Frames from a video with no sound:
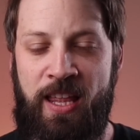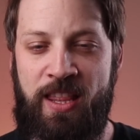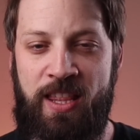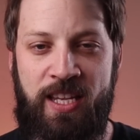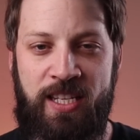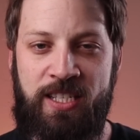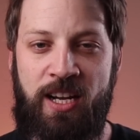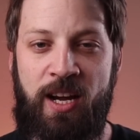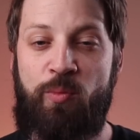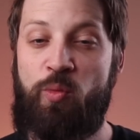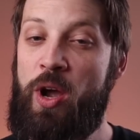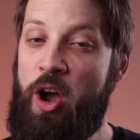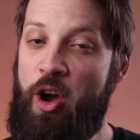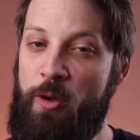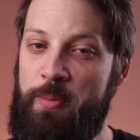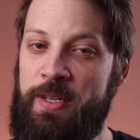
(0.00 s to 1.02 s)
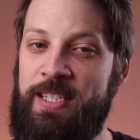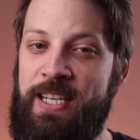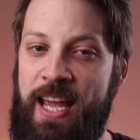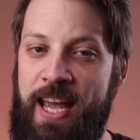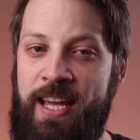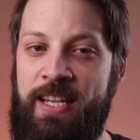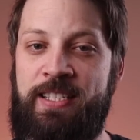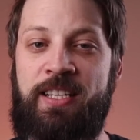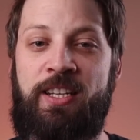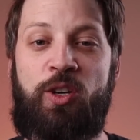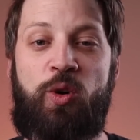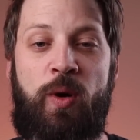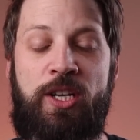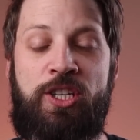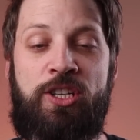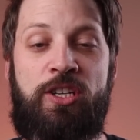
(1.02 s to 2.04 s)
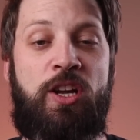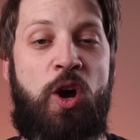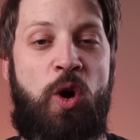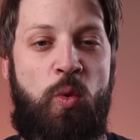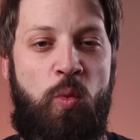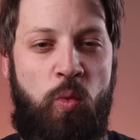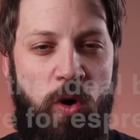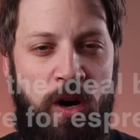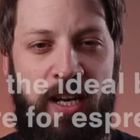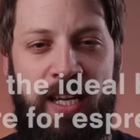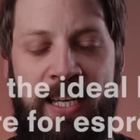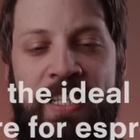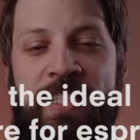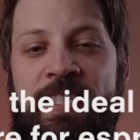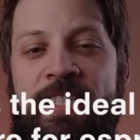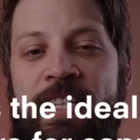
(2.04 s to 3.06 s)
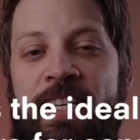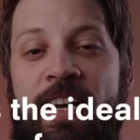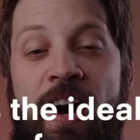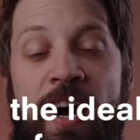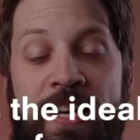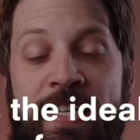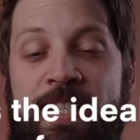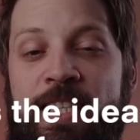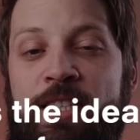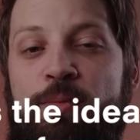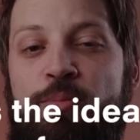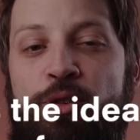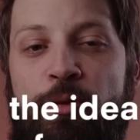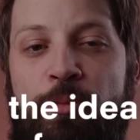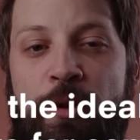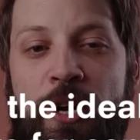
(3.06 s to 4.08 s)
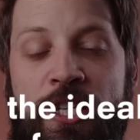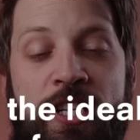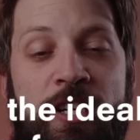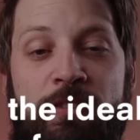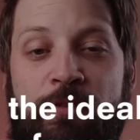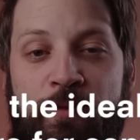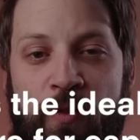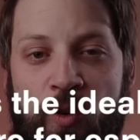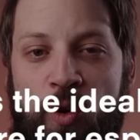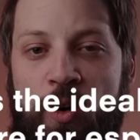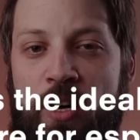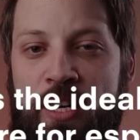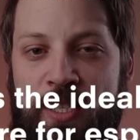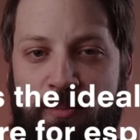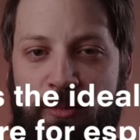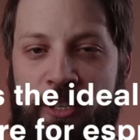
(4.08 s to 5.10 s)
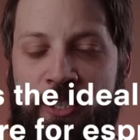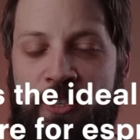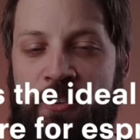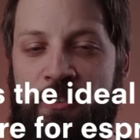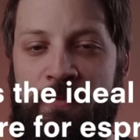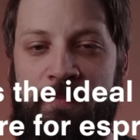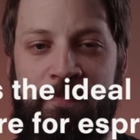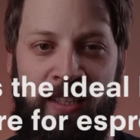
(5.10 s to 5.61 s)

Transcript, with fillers: This time we're hoping to answer the question, what is the ideal brew pressure for espresso?